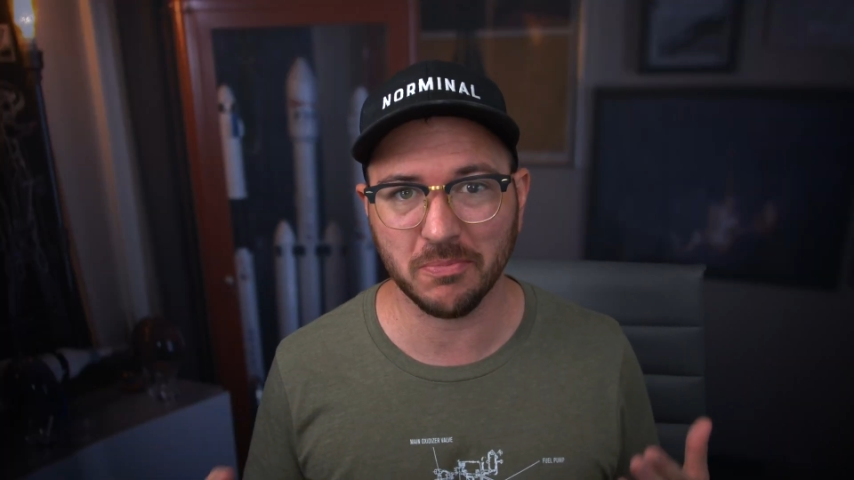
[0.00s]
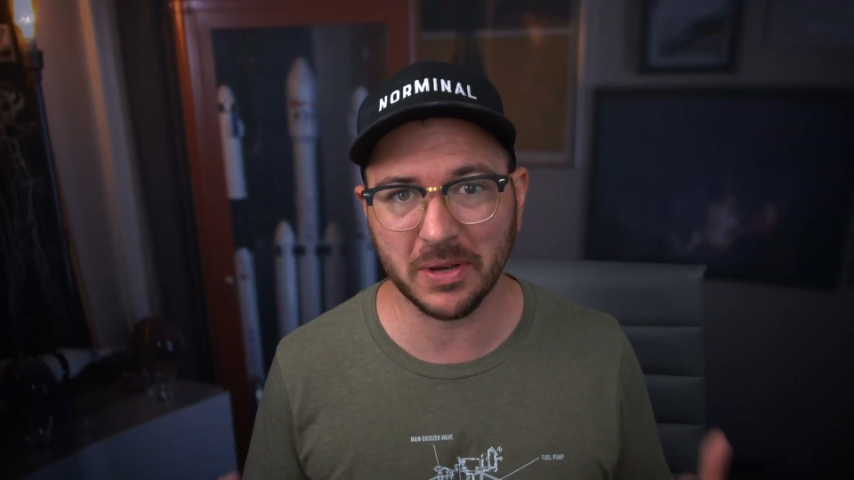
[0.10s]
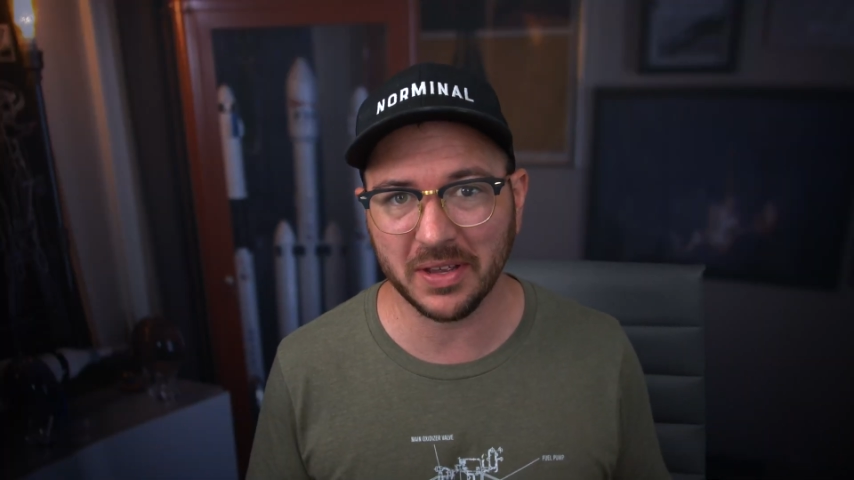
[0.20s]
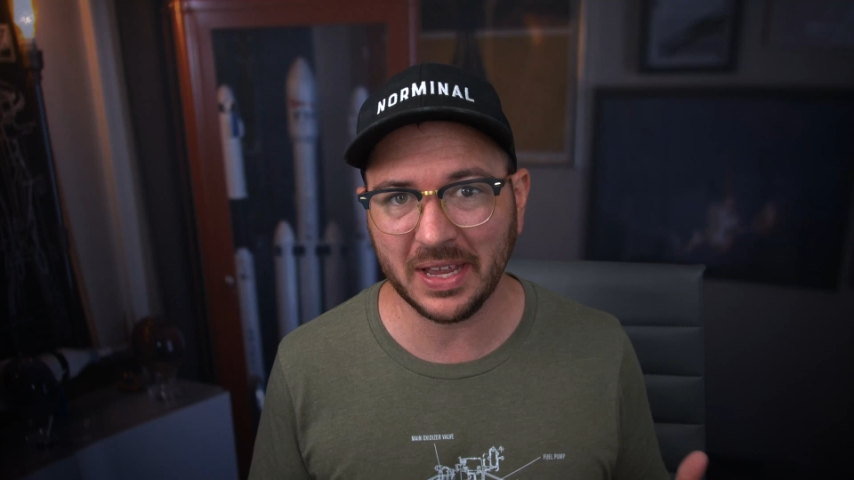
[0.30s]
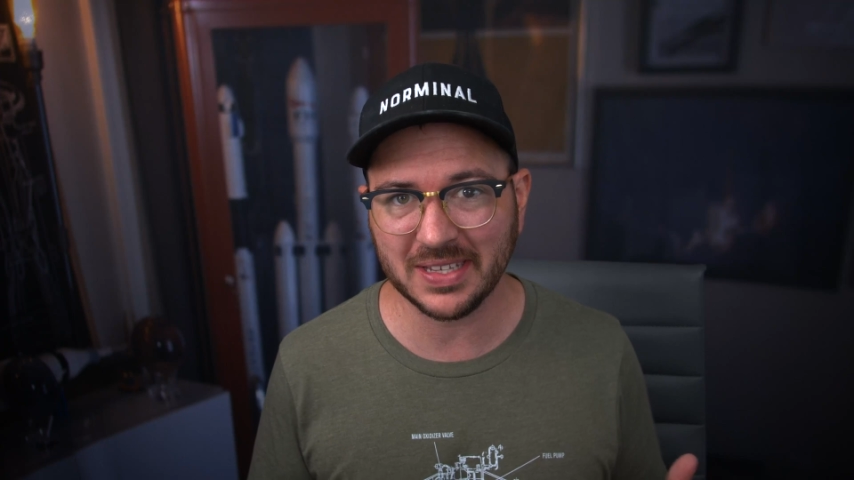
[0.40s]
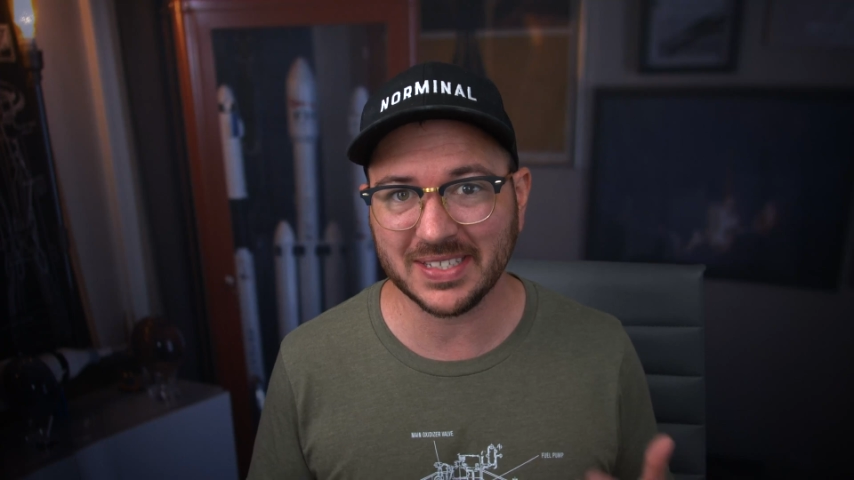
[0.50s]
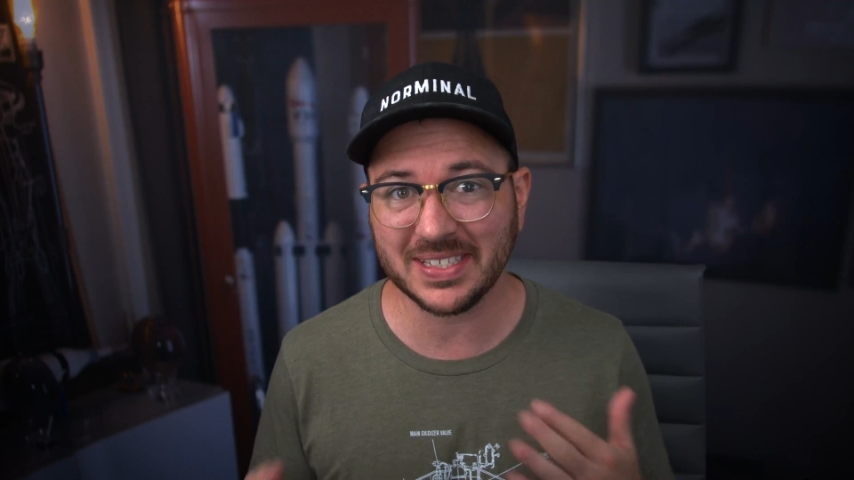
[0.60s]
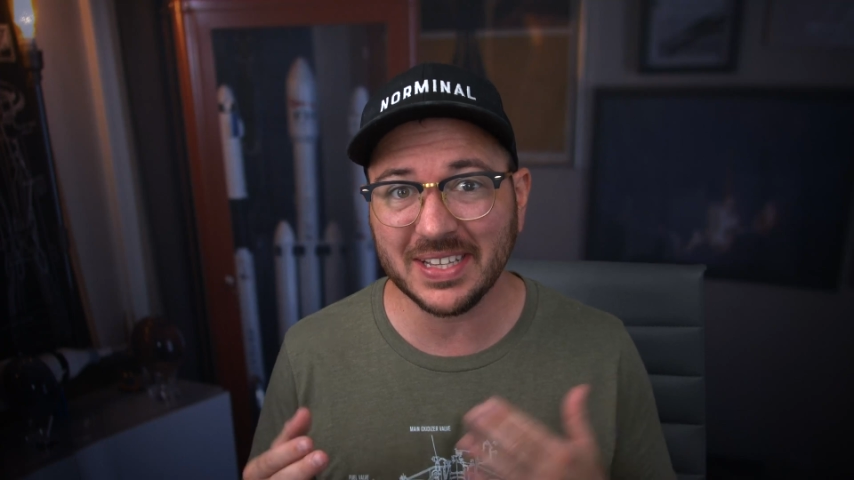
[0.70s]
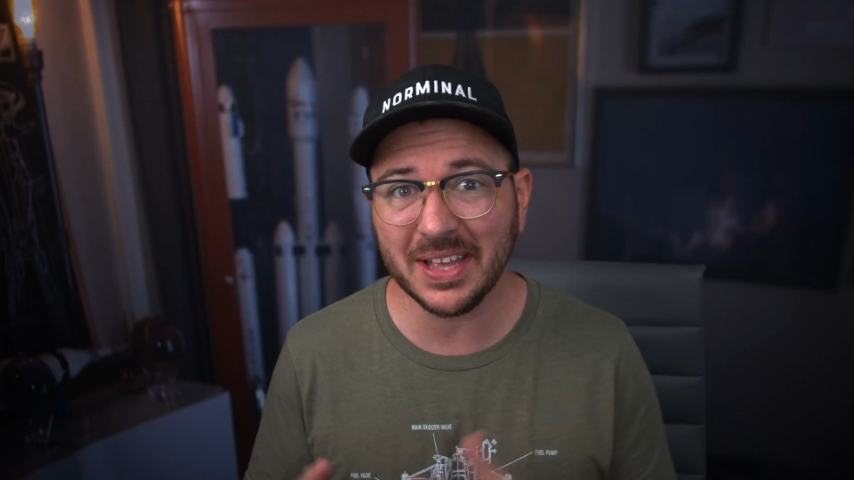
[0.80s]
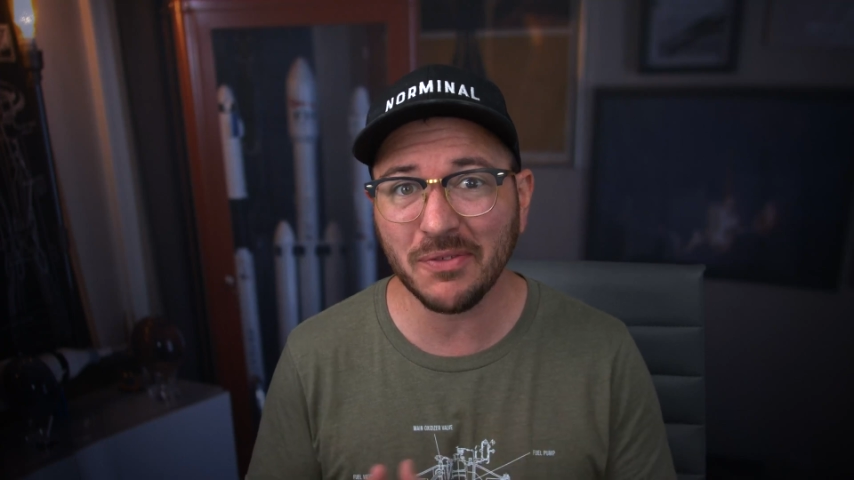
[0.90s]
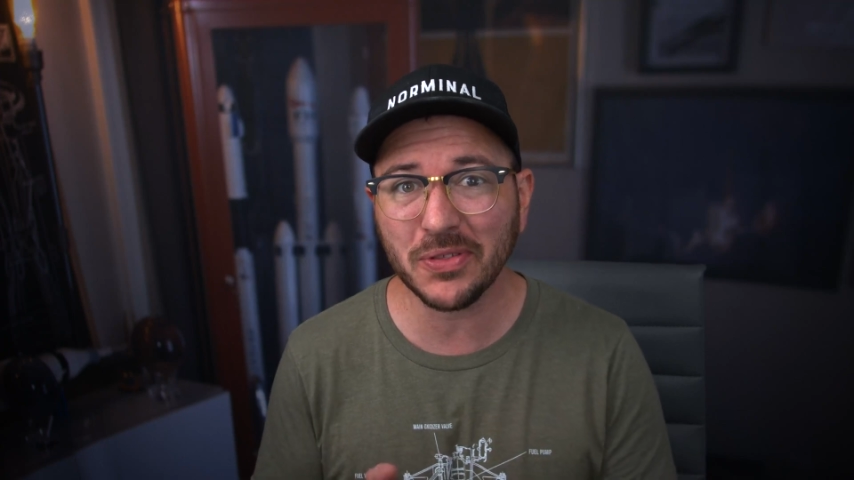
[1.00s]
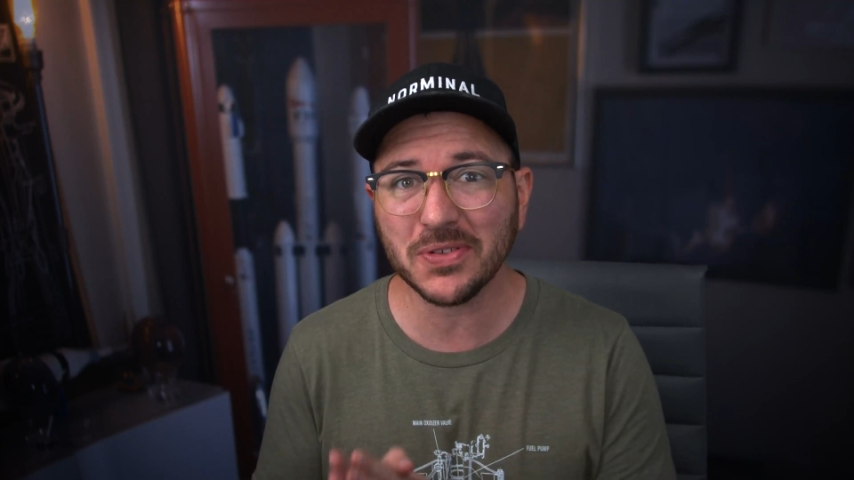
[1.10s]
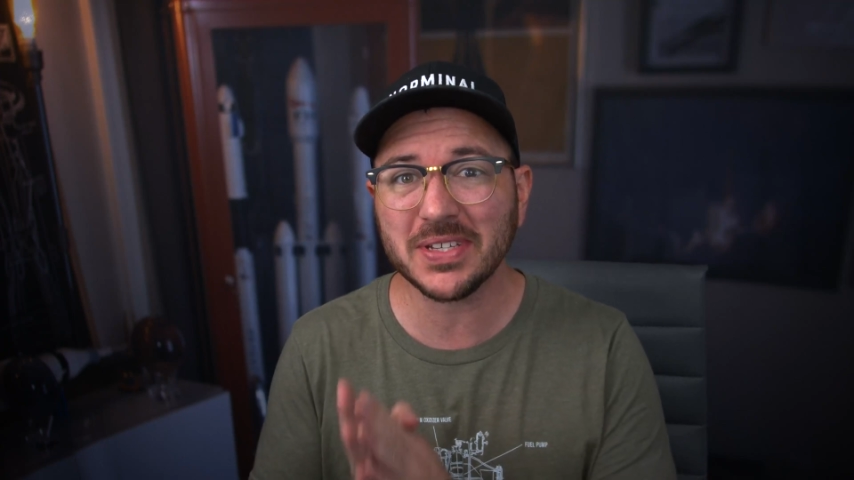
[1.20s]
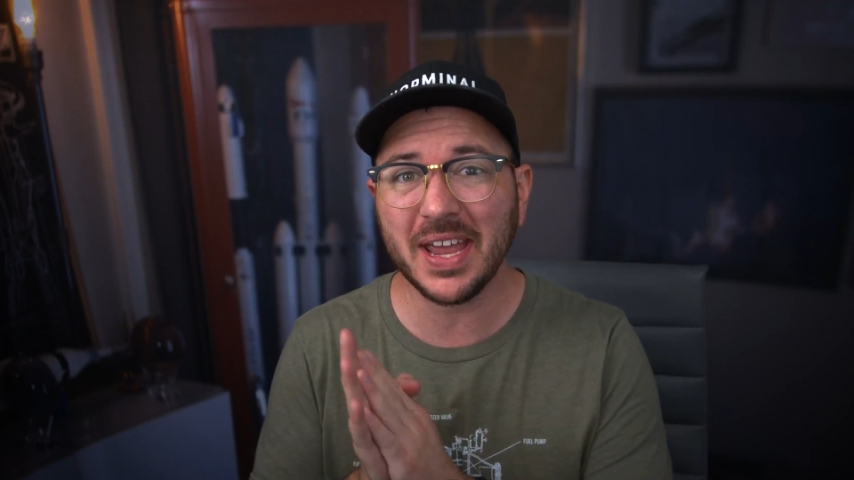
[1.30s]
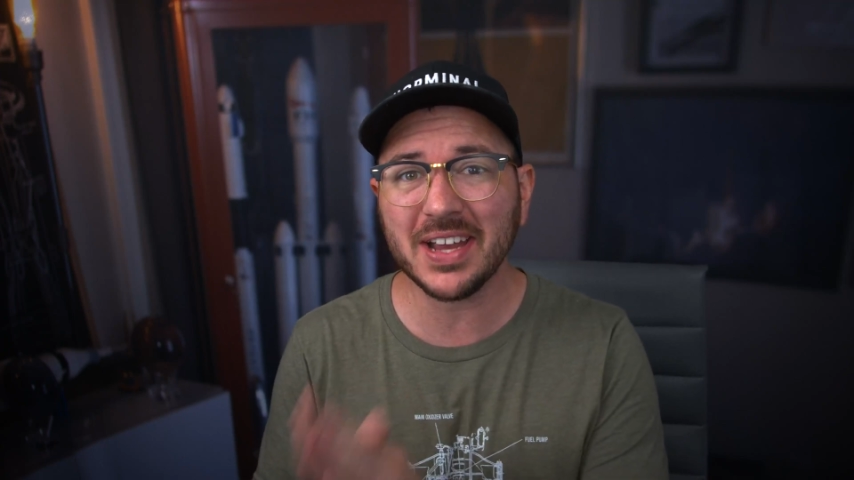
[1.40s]
but at sea level
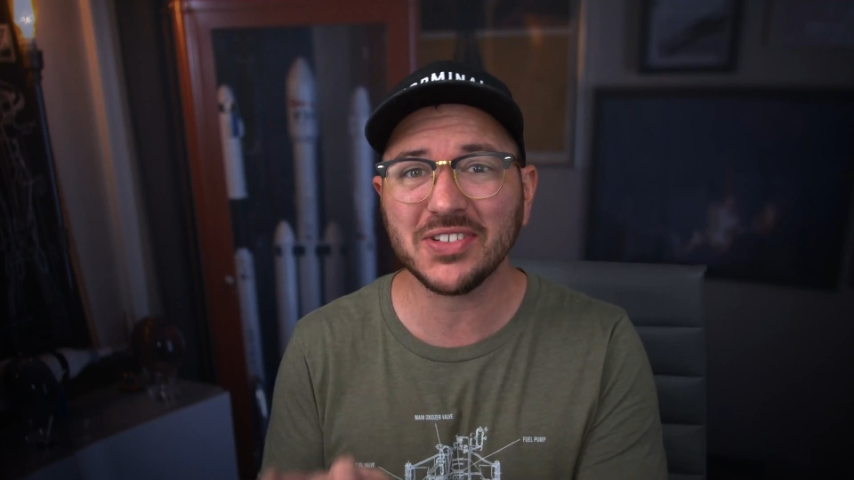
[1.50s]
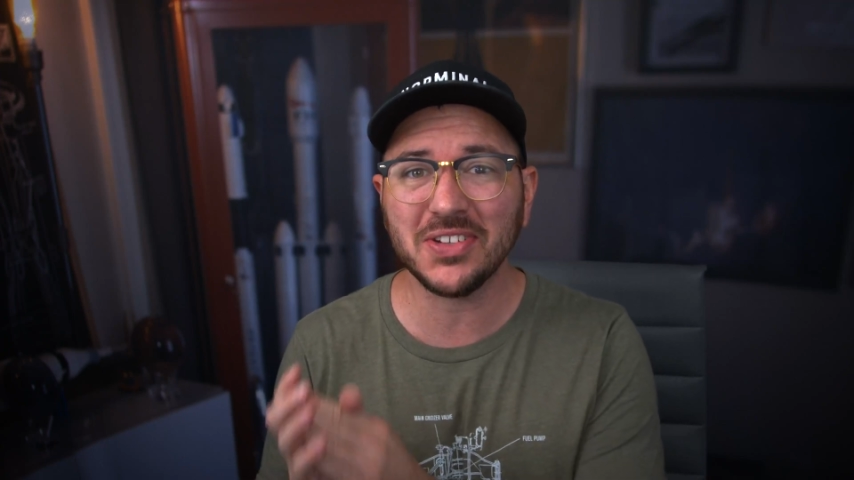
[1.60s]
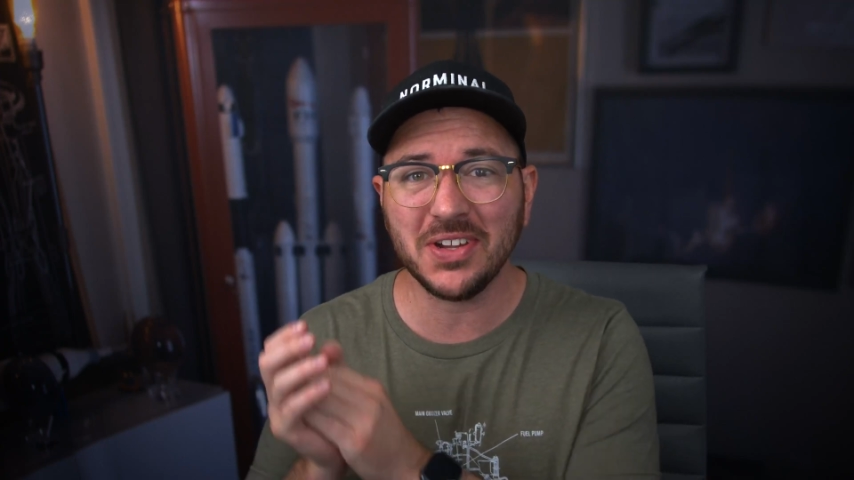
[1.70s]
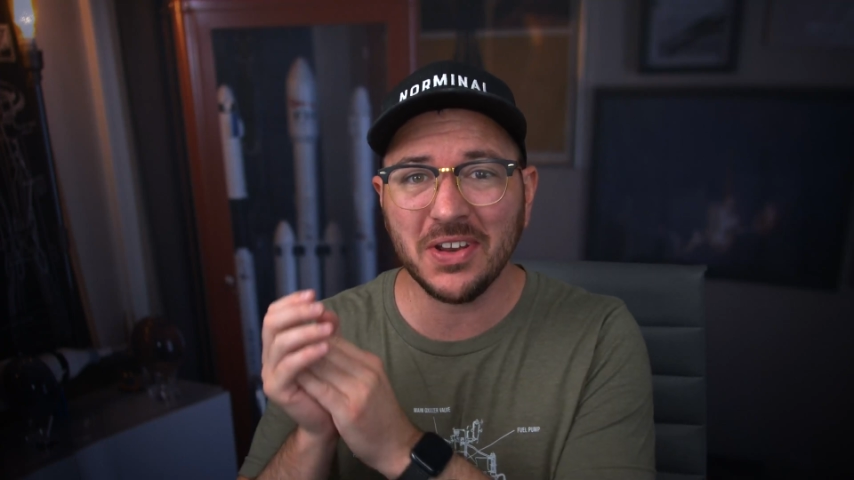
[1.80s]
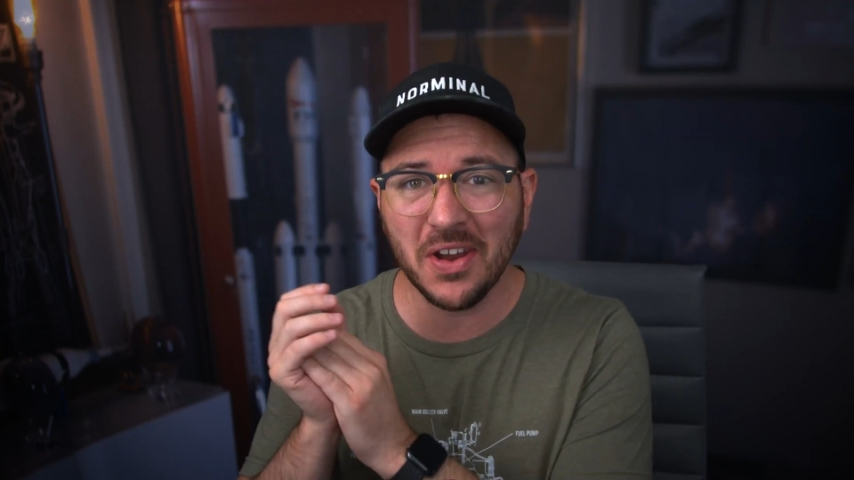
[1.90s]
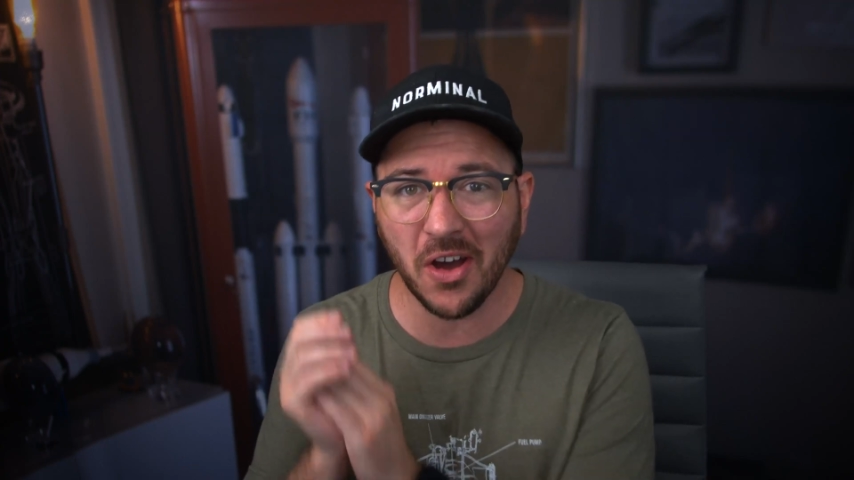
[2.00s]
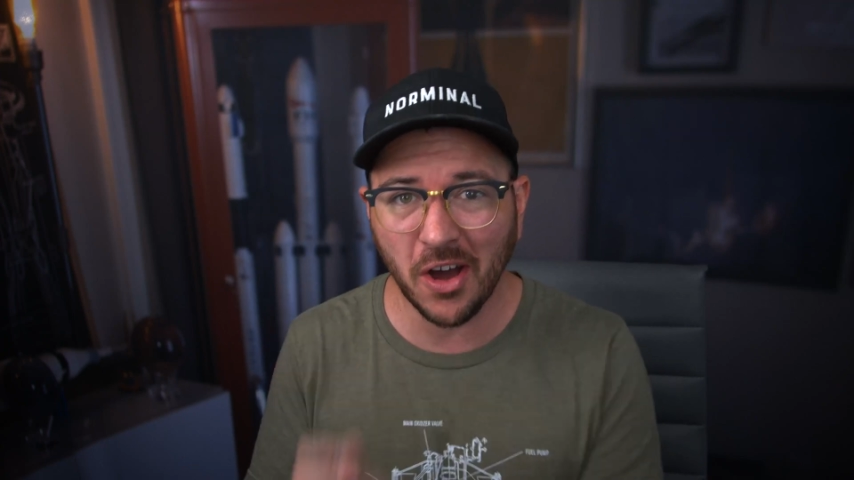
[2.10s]
there's actually an